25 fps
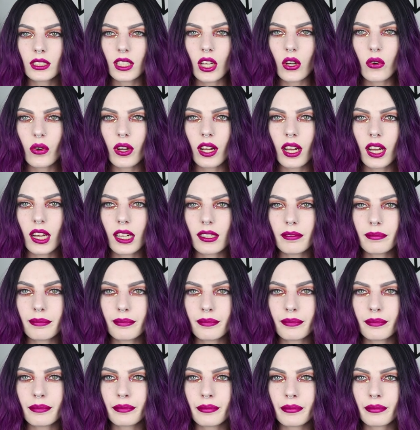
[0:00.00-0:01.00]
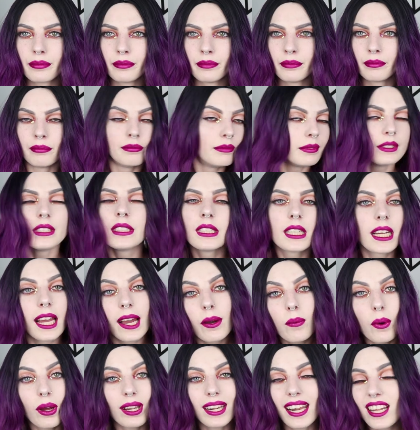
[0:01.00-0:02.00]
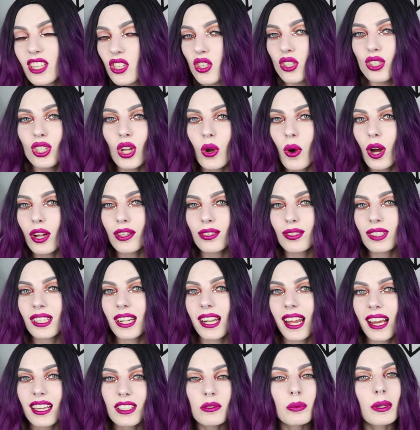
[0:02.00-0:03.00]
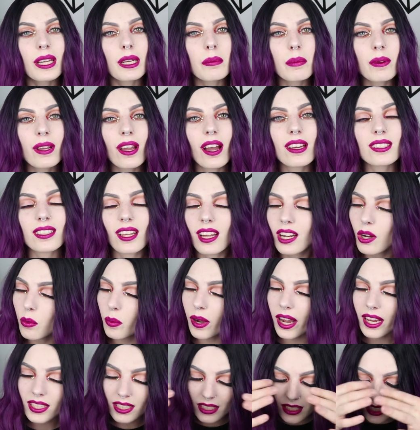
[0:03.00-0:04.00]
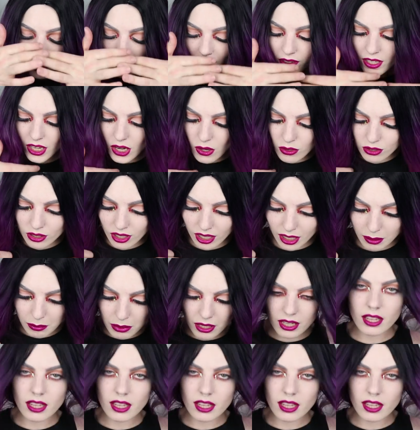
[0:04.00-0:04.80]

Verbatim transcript: So well, let's just go on to the next wig because otherwise this video is gonna